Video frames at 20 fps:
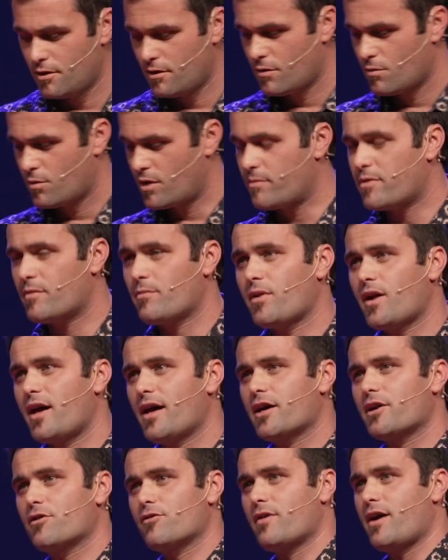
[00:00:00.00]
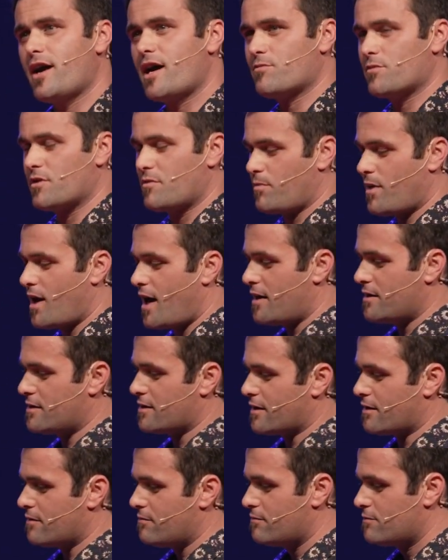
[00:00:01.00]
We'd been playing around with
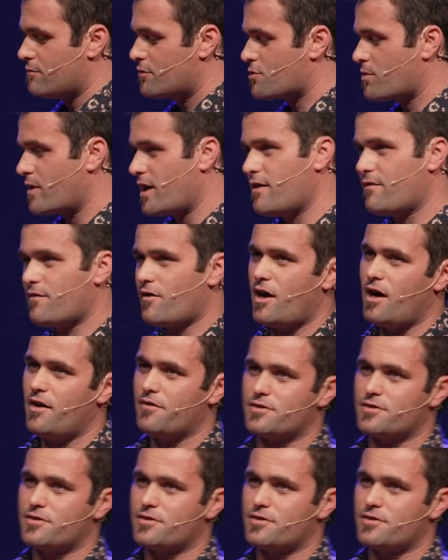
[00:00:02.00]
planting 25